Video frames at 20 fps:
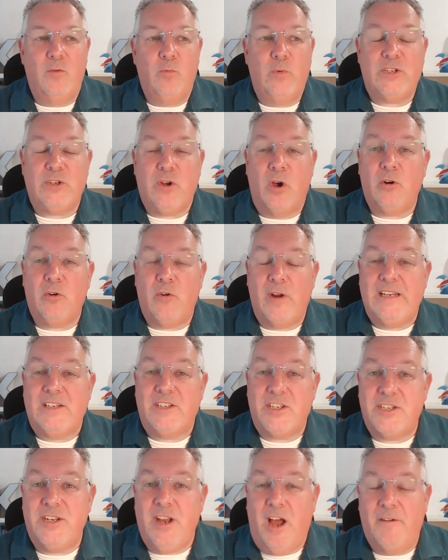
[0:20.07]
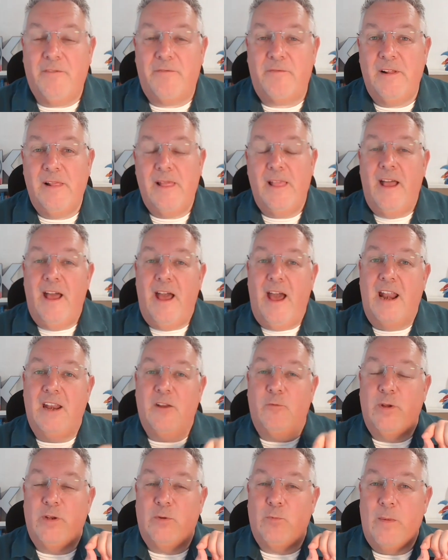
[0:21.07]
We tolerate stuff,
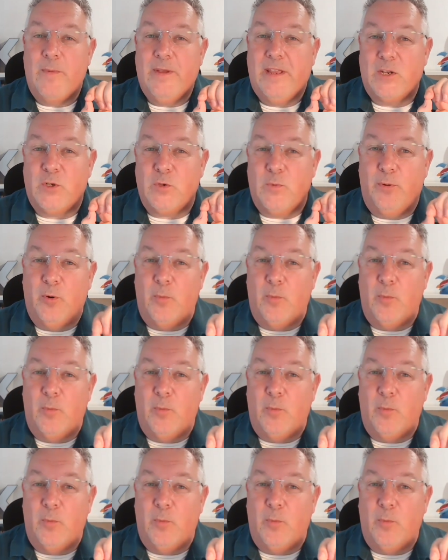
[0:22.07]
and if we when we get to a